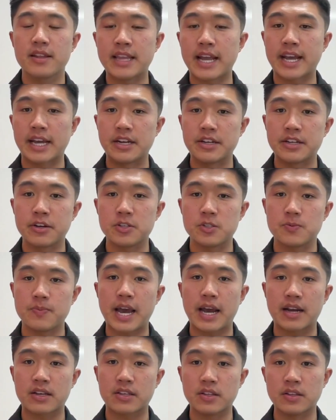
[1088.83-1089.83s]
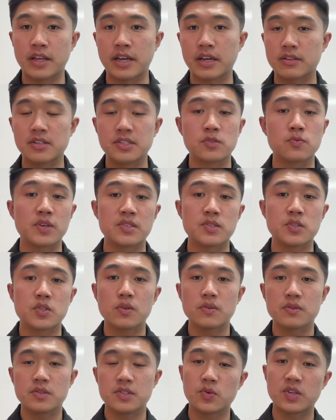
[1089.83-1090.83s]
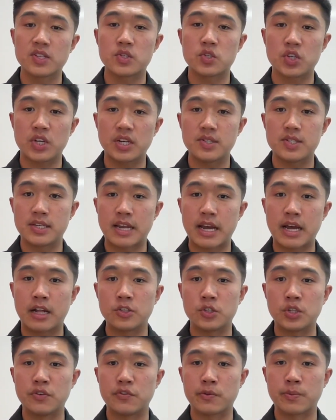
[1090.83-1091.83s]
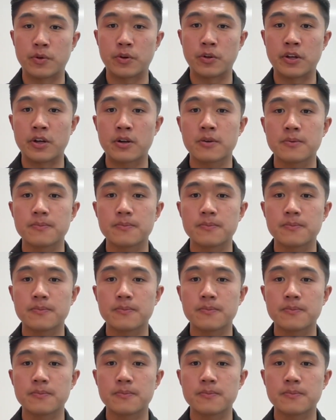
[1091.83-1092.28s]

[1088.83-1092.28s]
kind of goes back to like the Swiss cheese analogy from earlier.